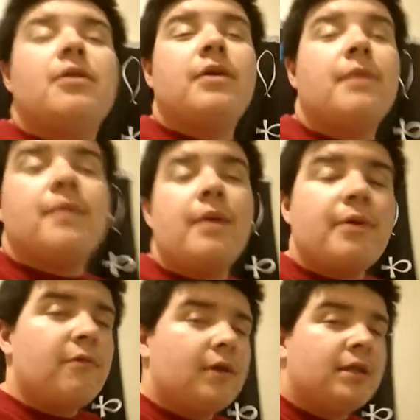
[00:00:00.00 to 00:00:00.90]
okay,
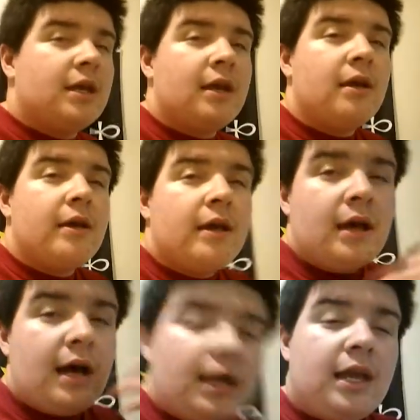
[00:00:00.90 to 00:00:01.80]
maybe one day
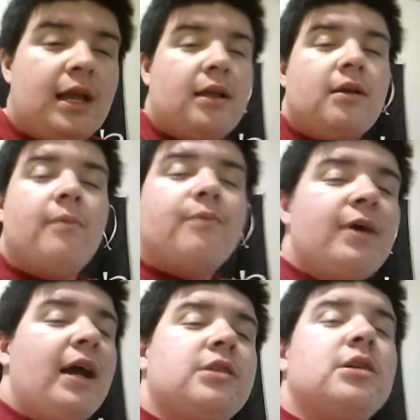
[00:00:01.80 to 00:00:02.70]
I can come
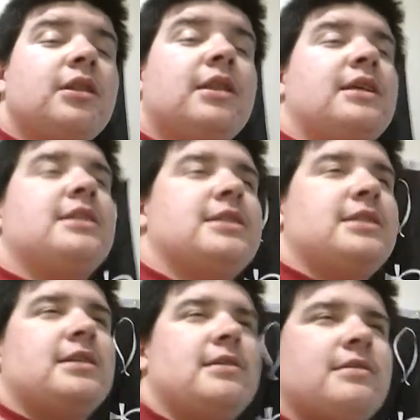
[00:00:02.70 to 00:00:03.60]
back to
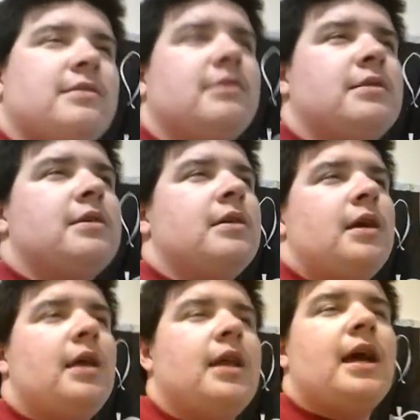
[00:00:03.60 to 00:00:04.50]
this
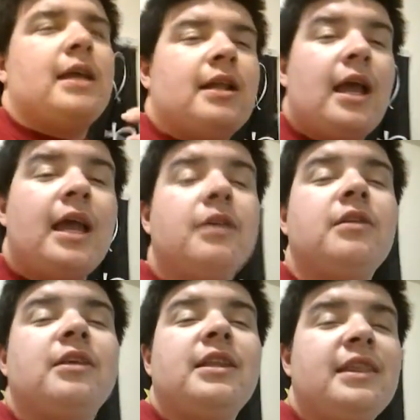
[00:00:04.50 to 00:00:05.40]
and I can
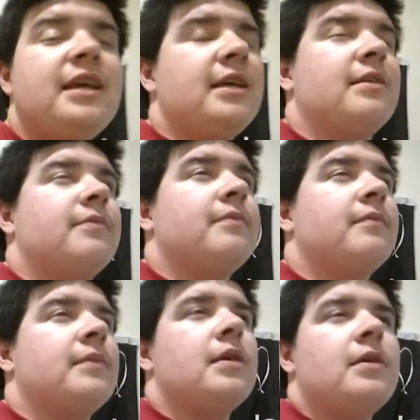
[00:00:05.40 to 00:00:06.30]
handle it then.
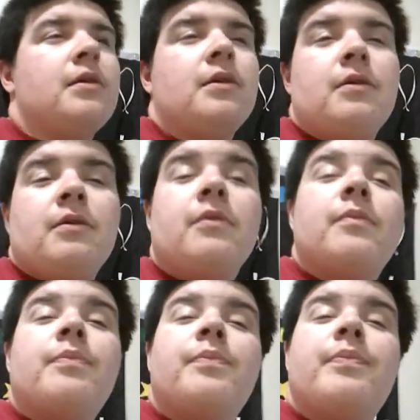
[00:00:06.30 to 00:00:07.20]

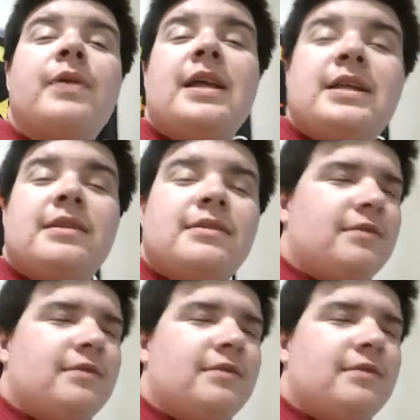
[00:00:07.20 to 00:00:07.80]
But